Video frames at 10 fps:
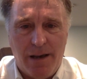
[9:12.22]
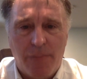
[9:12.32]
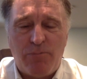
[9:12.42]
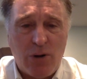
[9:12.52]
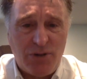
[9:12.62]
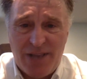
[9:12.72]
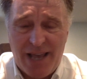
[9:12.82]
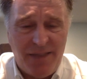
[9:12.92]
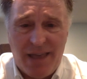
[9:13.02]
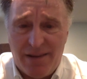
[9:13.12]
approached
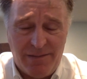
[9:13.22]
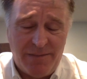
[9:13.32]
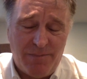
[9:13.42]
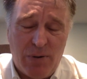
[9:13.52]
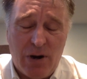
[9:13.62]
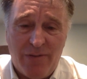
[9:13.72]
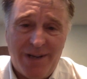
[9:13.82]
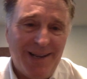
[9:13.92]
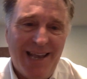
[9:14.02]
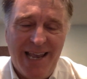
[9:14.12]
that part of
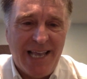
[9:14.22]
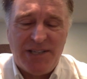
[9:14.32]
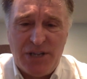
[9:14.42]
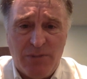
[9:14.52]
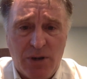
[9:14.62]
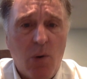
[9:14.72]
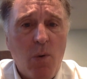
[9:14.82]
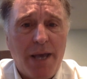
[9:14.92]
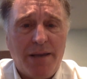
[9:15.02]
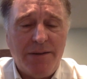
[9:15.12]
it, it seemed to go
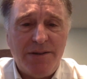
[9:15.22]
away.